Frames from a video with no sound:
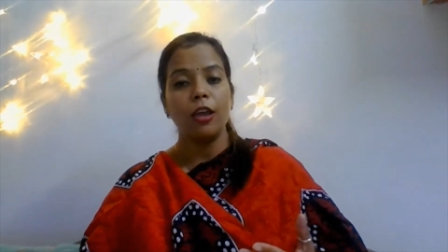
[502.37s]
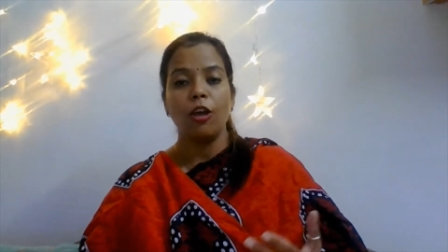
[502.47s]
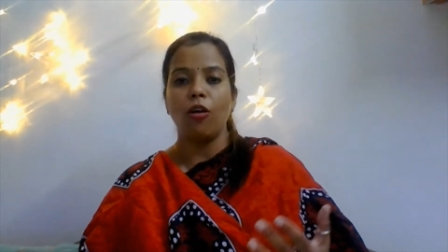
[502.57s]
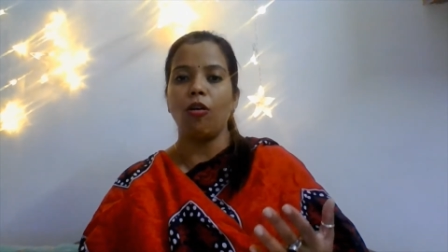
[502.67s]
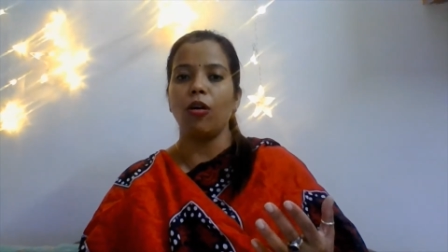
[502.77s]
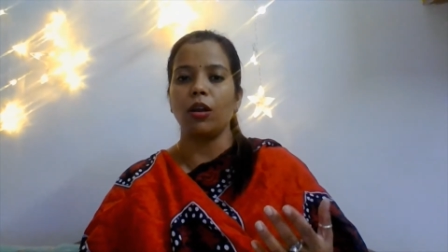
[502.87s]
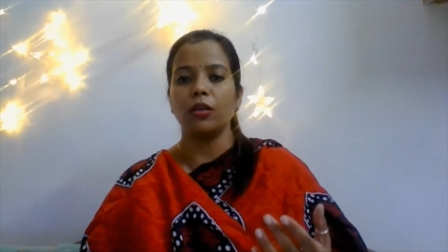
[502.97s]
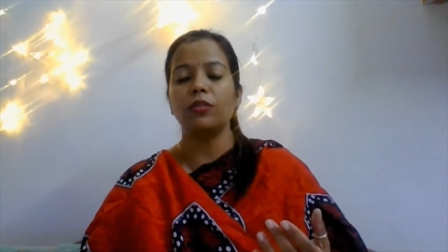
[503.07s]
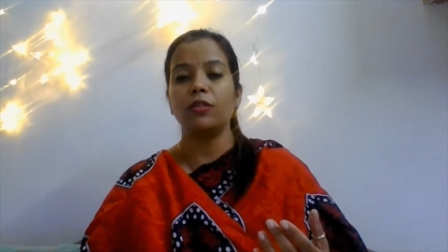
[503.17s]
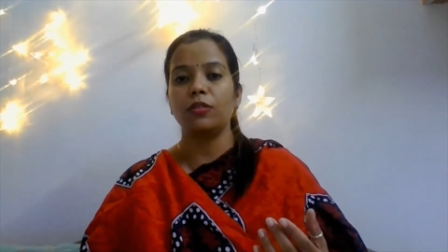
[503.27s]
or
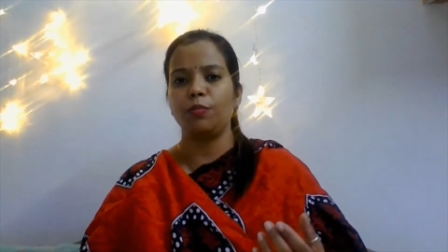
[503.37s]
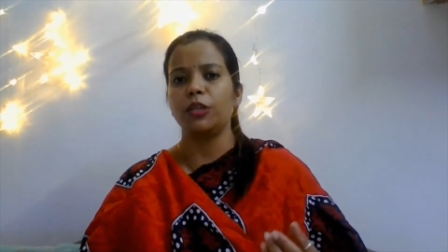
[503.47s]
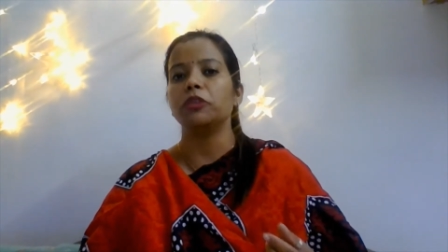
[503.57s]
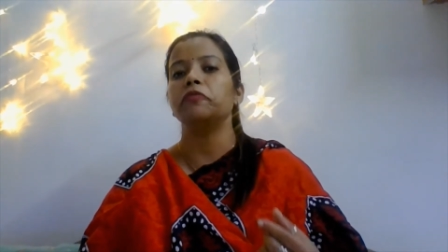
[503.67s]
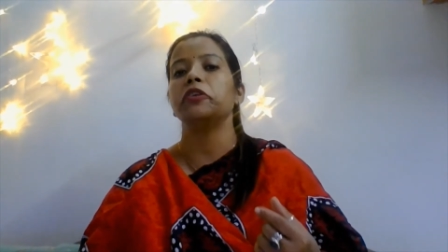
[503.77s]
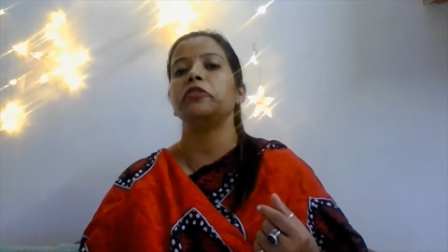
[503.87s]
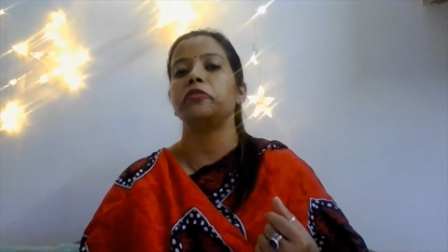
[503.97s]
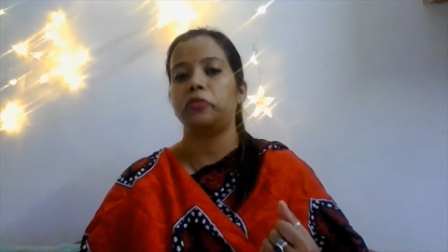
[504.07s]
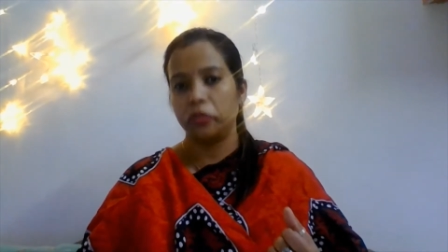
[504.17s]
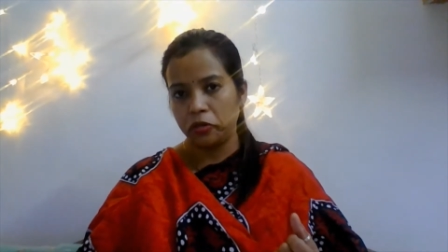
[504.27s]
is the speaker very
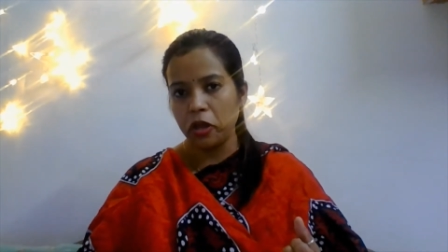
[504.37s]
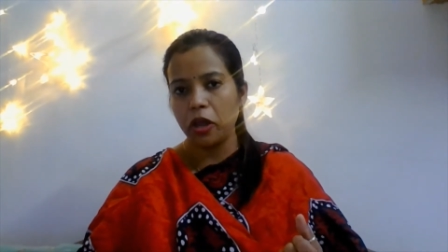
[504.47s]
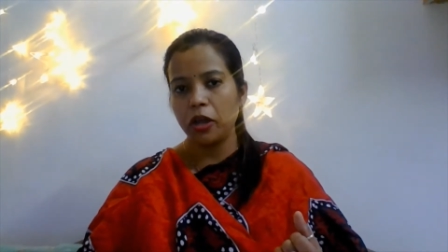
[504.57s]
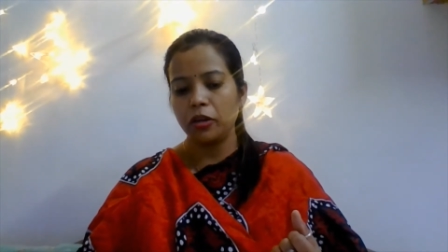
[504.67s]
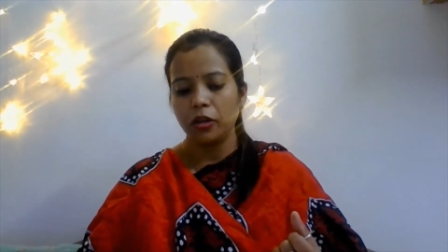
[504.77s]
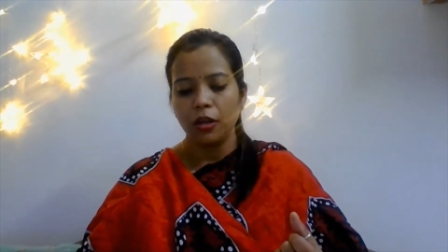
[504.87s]
sad,